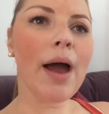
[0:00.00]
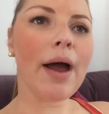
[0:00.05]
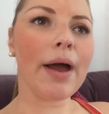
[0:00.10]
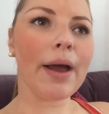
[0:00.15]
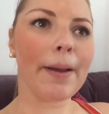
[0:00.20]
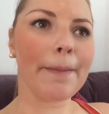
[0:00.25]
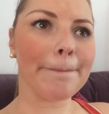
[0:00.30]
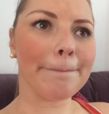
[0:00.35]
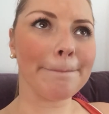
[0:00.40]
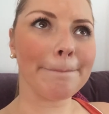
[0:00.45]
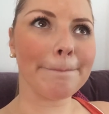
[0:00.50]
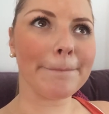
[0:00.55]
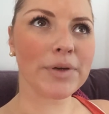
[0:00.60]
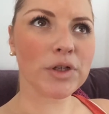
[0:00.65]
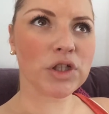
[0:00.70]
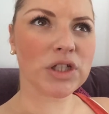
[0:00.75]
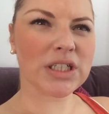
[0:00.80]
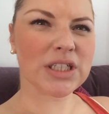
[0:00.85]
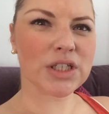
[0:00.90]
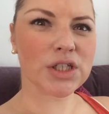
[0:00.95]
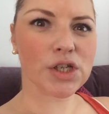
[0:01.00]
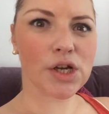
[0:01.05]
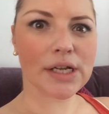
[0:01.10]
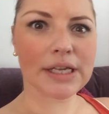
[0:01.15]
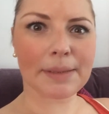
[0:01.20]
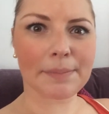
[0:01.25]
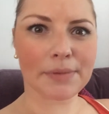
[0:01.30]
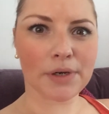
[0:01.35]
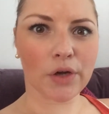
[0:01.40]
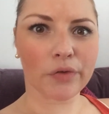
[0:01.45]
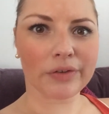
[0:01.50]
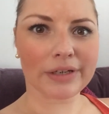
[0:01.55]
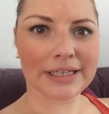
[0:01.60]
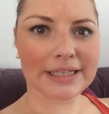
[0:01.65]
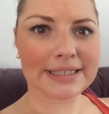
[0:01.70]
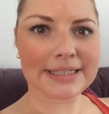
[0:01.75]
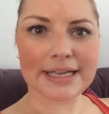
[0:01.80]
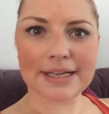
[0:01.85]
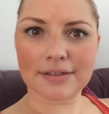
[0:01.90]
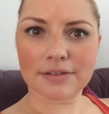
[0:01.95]
Um, but she's not let me know the
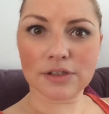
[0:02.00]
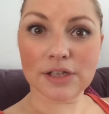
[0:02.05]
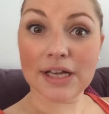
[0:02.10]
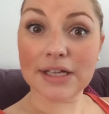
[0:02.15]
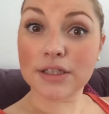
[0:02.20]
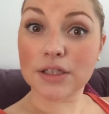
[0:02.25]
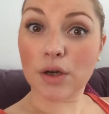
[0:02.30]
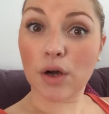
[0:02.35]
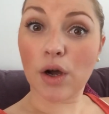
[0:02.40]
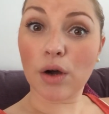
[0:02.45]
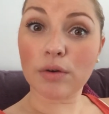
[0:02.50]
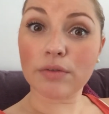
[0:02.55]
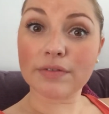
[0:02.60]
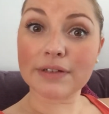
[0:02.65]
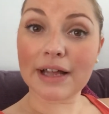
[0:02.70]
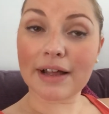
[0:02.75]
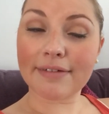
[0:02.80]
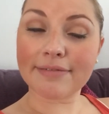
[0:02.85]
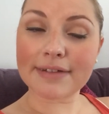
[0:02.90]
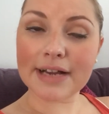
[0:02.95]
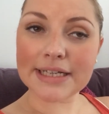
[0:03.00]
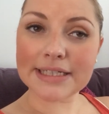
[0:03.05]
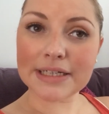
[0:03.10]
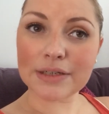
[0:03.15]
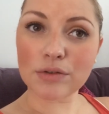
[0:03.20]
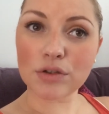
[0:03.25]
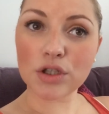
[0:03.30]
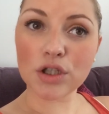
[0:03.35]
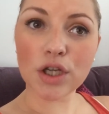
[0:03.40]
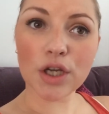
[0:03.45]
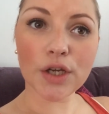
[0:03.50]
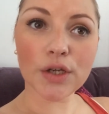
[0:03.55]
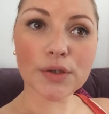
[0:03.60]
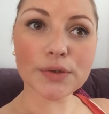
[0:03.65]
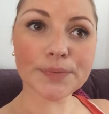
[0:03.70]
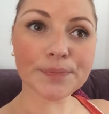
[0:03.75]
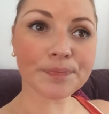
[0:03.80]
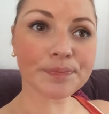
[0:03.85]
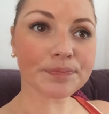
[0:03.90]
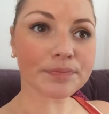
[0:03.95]
details yet. So hopefully, I'll find out
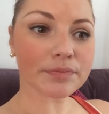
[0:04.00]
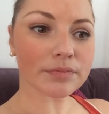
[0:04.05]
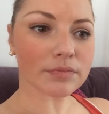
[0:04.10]
soon